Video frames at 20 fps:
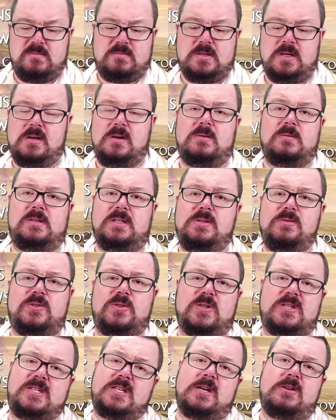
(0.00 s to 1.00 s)
no well you
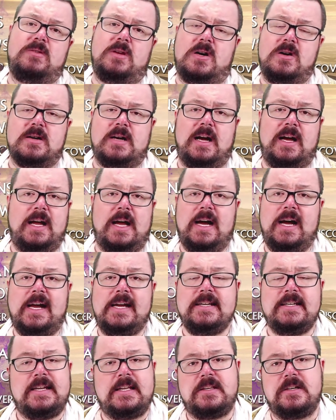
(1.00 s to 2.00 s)
took so long i
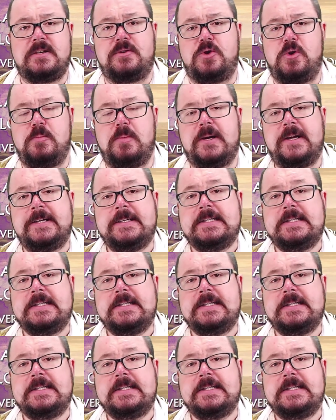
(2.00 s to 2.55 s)
hired another group